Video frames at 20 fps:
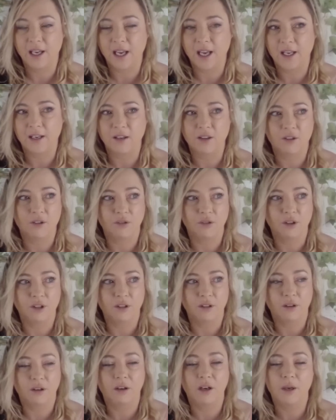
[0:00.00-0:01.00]
and
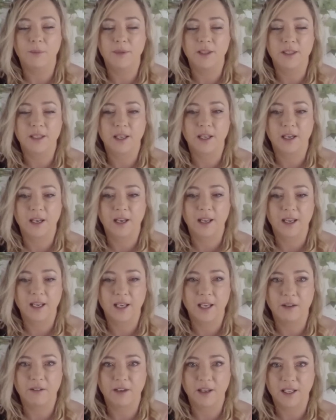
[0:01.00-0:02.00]
thought, oh, I'm just going to lay
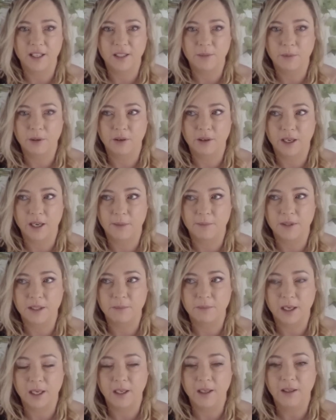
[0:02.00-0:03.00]
here and let spirit come
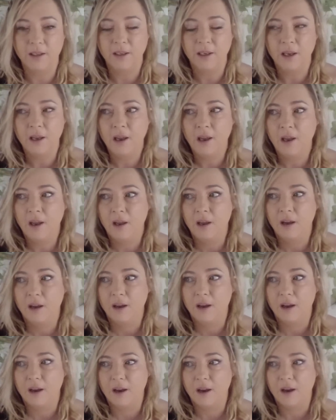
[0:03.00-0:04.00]
to me.
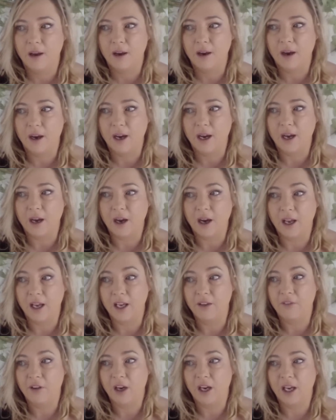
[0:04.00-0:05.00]

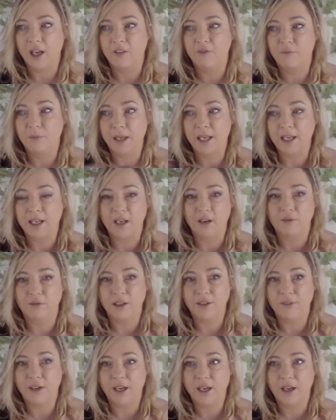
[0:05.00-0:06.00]
If I've been in a
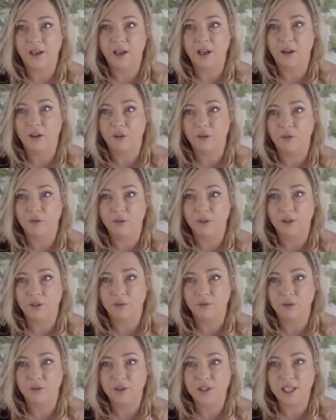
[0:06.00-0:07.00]
river, I'll
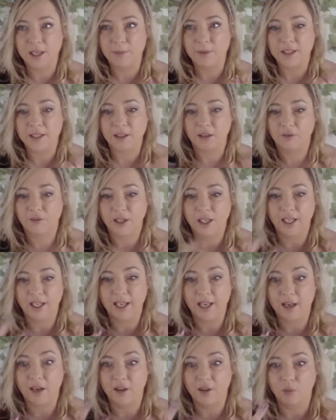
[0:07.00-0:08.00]
see myself
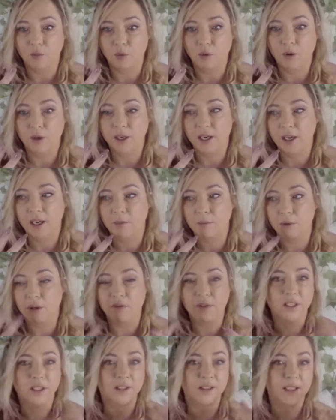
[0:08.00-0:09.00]
getting out of the water,
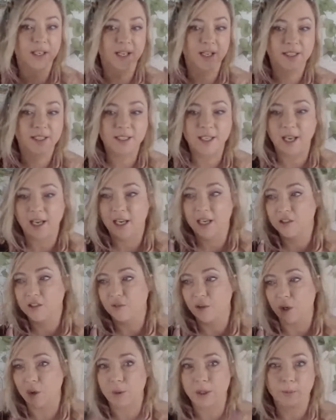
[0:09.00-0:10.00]
moving to the next stage,
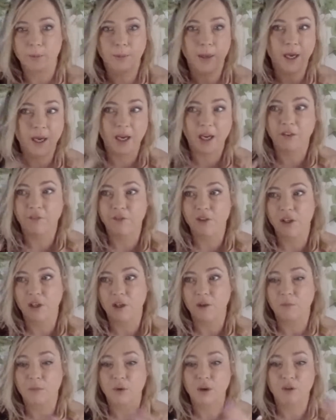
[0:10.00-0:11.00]
following a path,
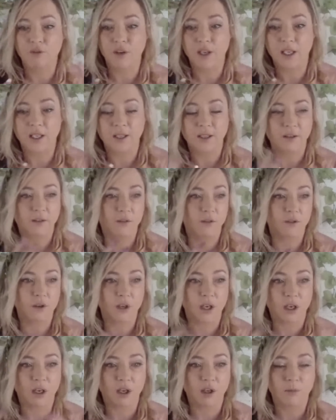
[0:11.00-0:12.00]
moving,
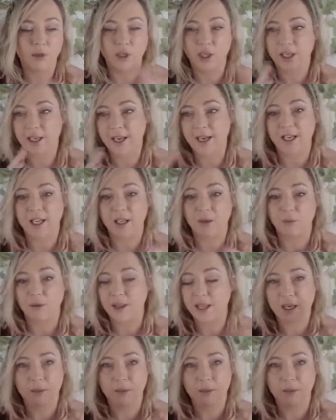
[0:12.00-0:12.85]
communicating with